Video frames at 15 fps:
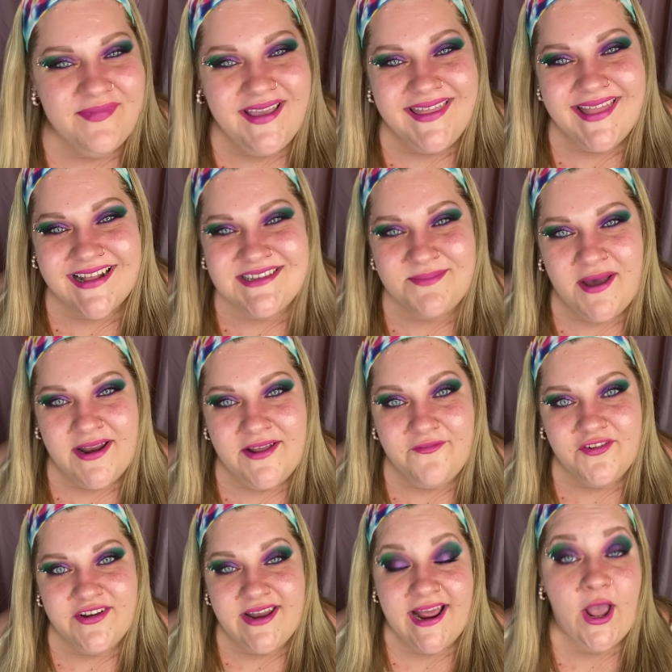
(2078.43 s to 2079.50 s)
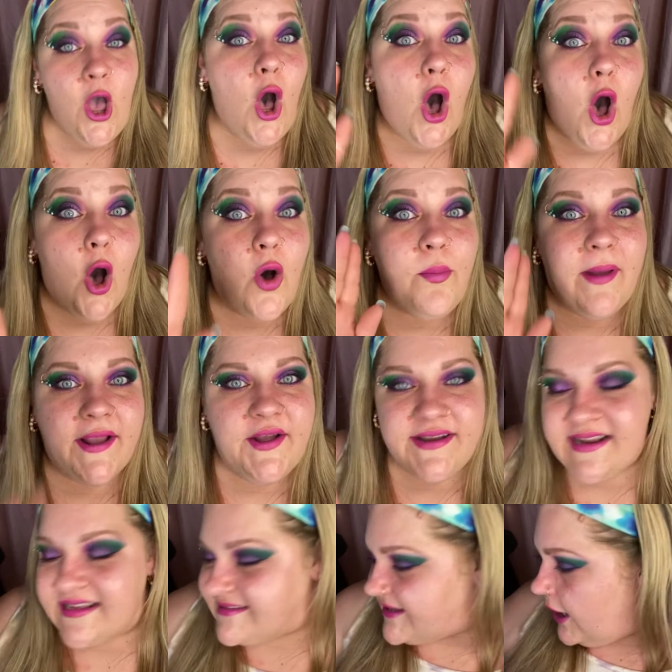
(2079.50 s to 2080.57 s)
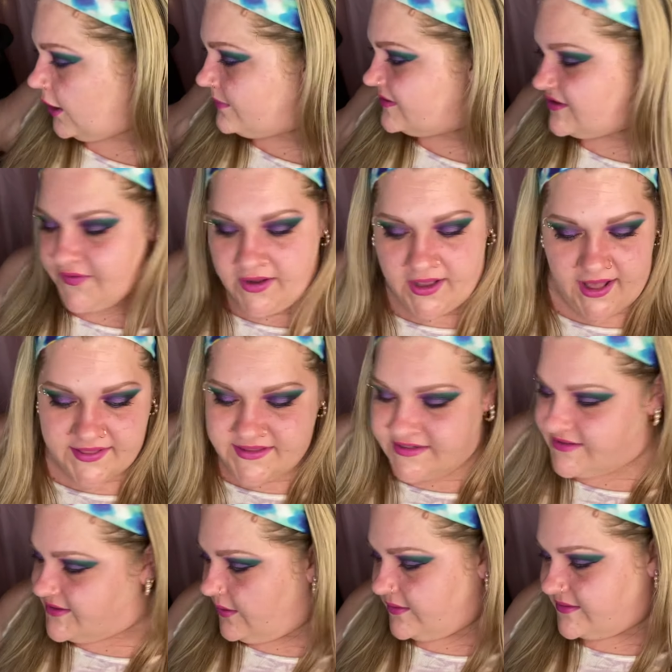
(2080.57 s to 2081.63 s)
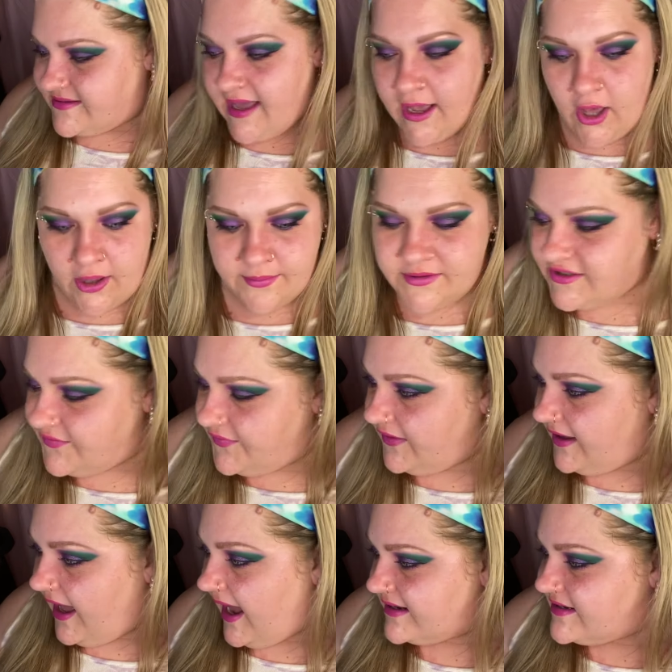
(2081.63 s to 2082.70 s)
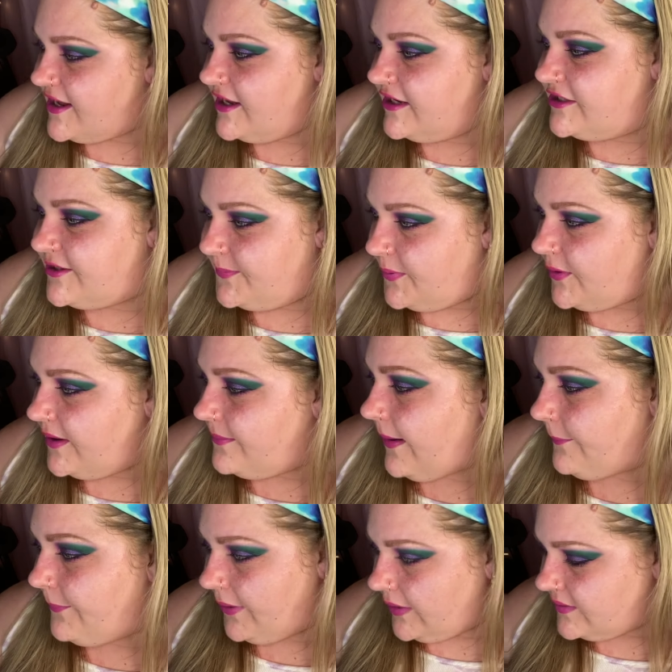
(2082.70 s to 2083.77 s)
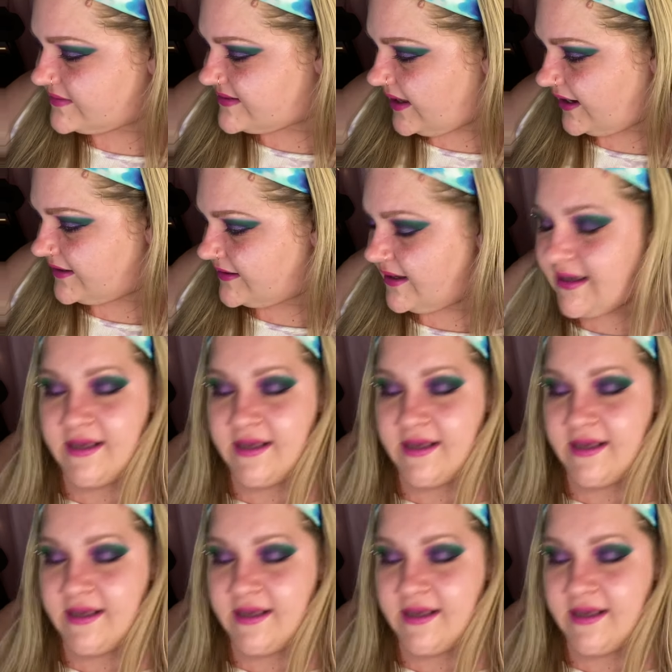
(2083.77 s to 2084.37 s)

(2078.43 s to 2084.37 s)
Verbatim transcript: that's about it for today. Oh my goodness, I almost forgot the stones. I almost forgot to put my pearls on.